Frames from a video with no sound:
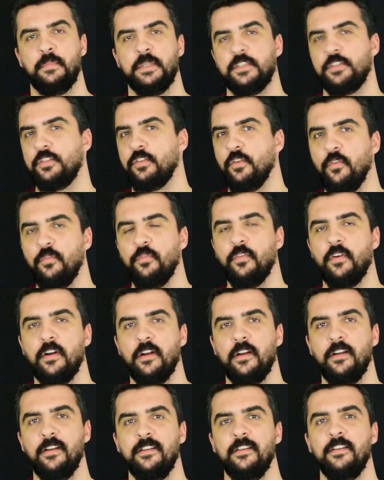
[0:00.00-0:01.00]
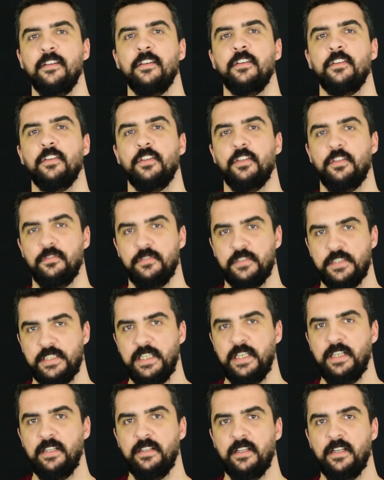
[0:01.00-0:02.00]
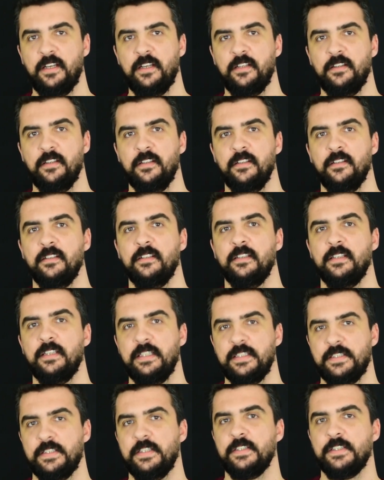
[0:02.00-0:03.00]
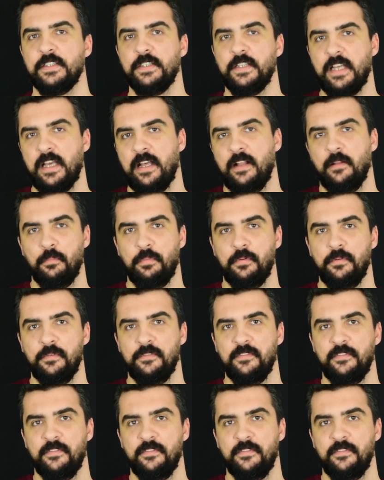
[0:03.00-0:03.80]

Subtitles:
But so far, you've seen that this doesn't help.